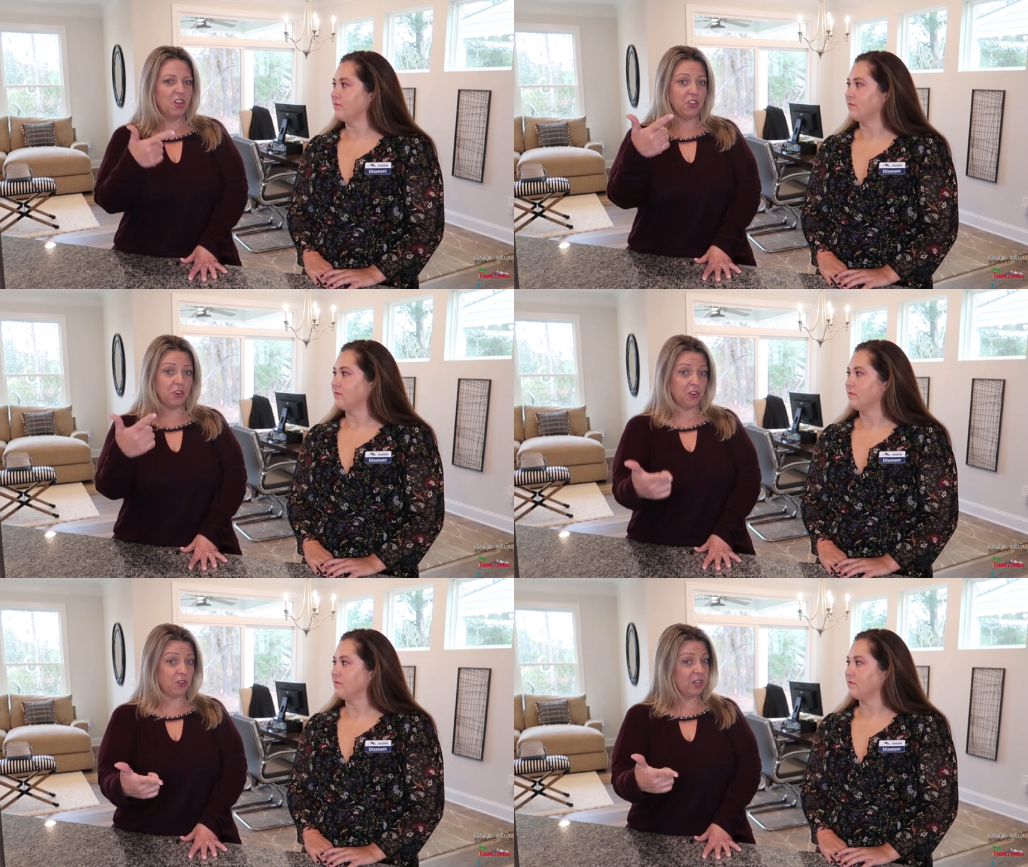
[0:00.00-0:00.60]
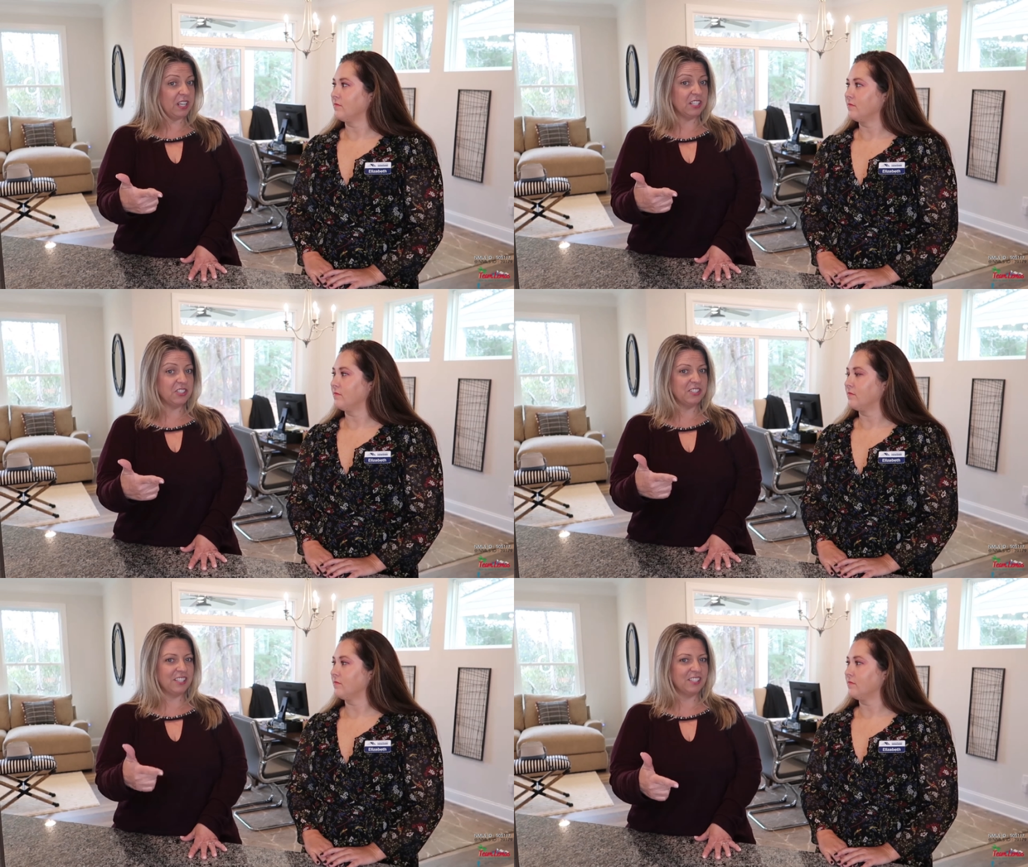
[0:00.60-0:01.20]
Speaker 1: You're going to get your
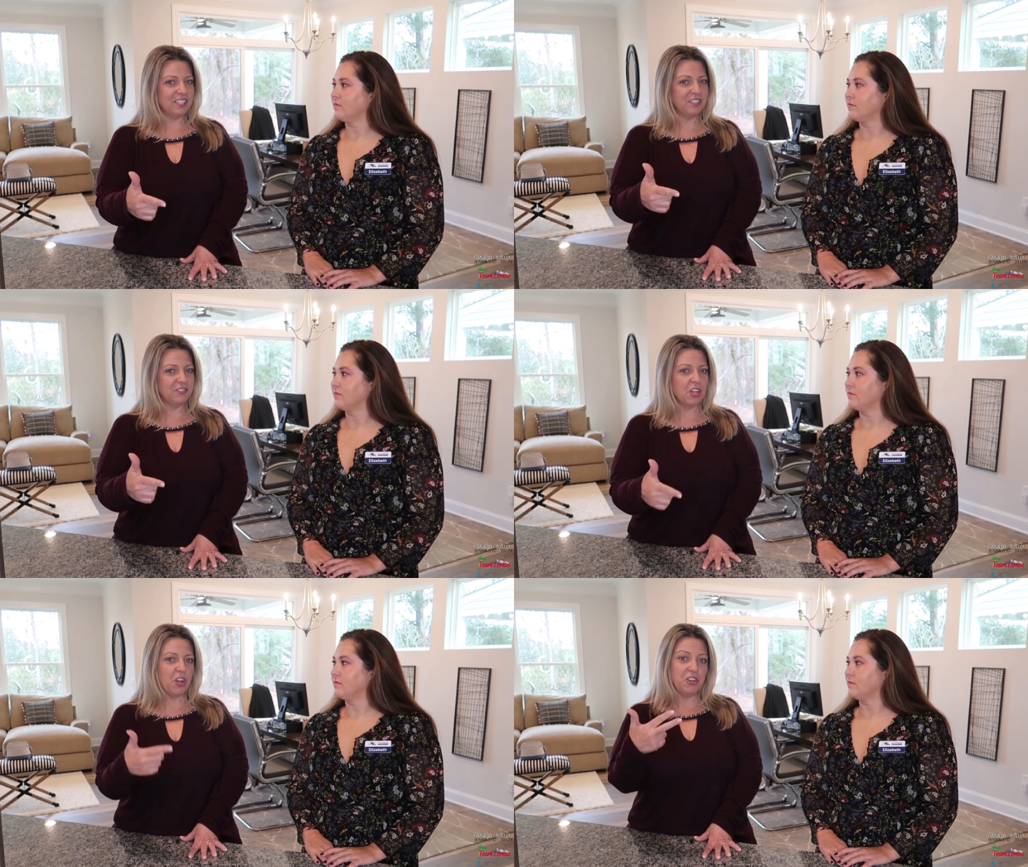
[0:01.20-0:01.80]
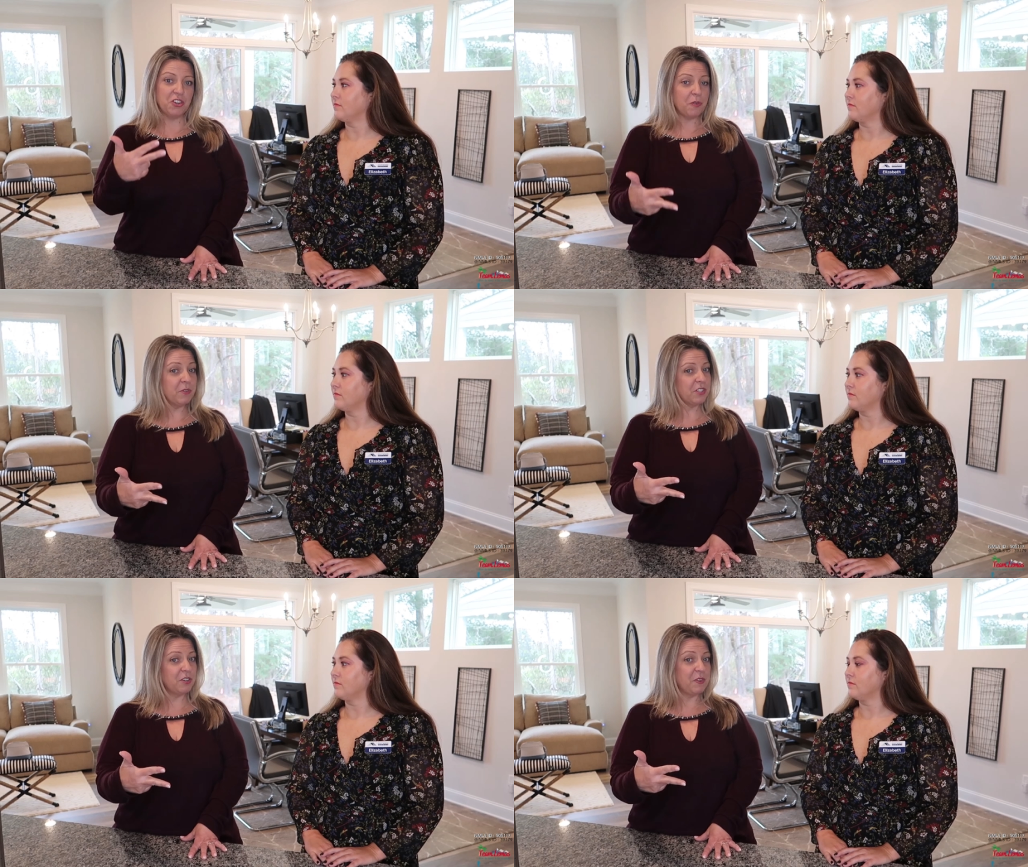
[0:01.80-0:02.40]
incentives. Your number's
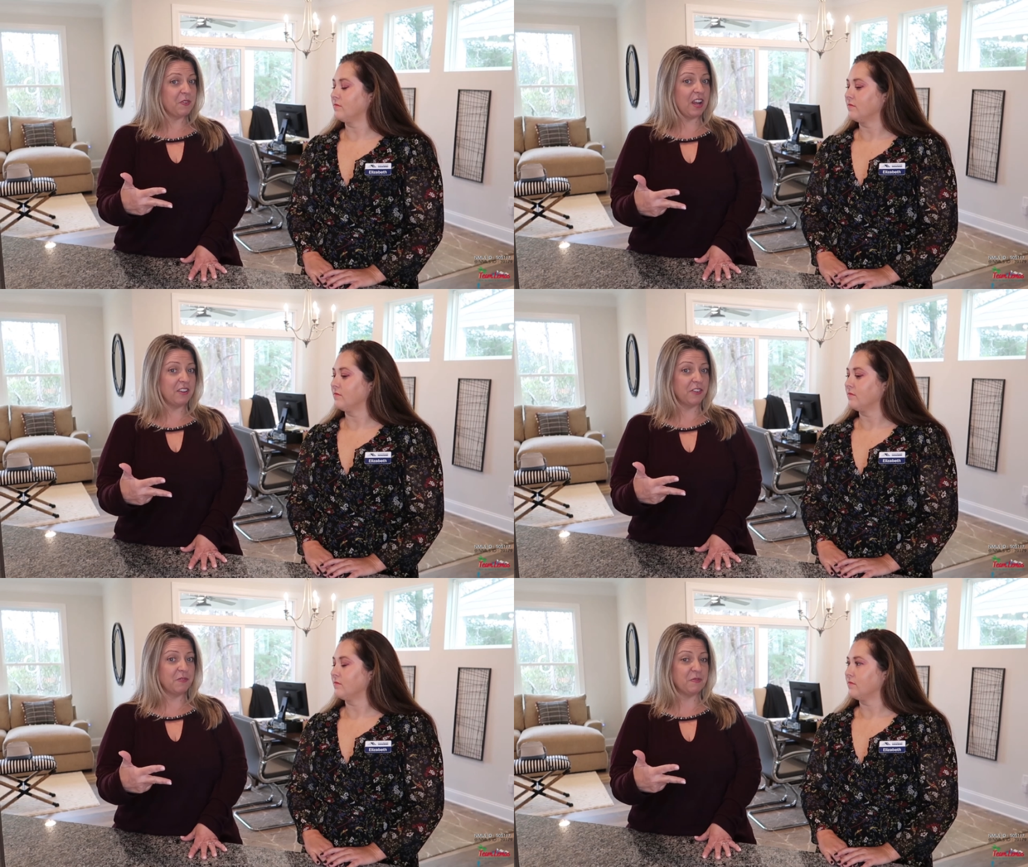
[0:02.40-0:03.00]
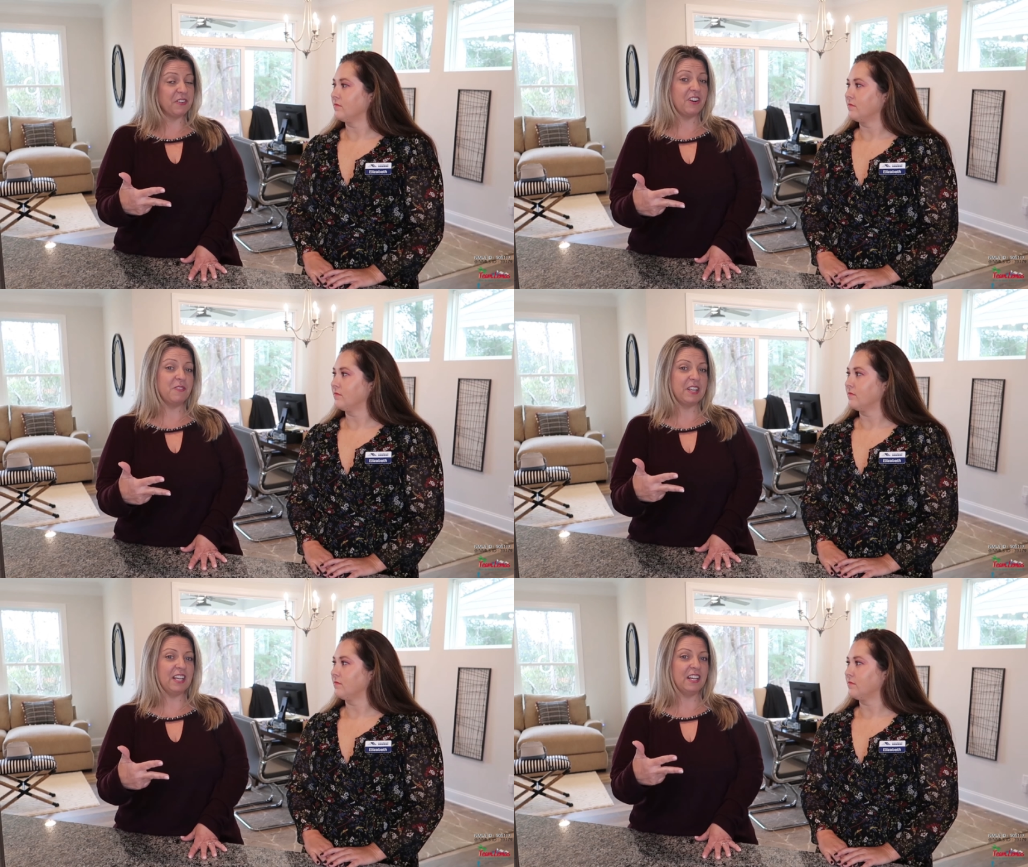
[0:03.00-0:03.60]
going to be right from the very
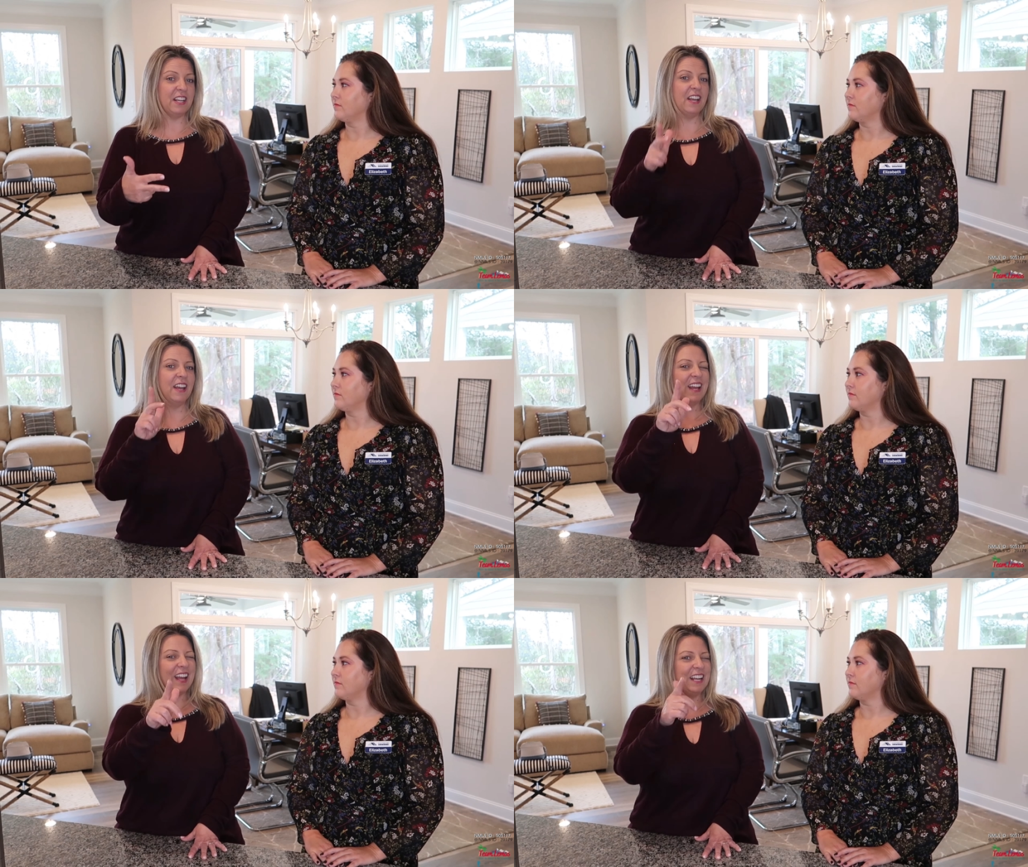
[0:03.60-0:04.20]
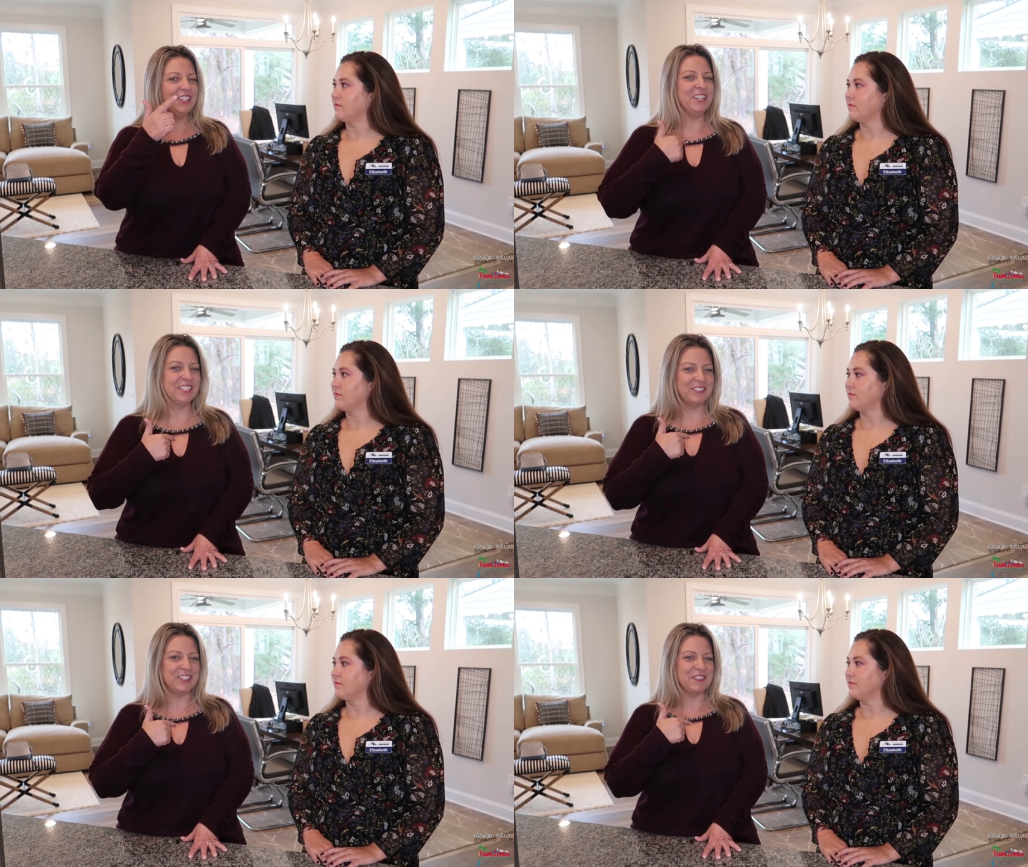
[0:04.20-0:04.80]
beginning and you get to
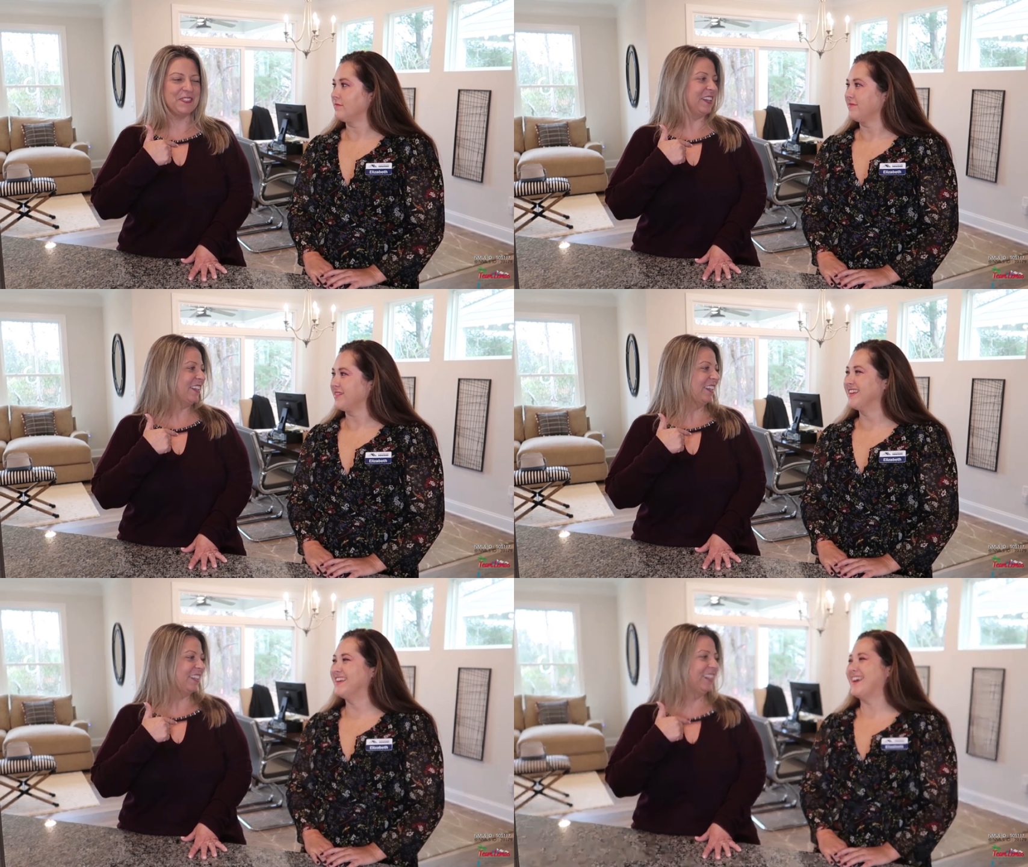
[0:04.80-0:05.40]
work with me.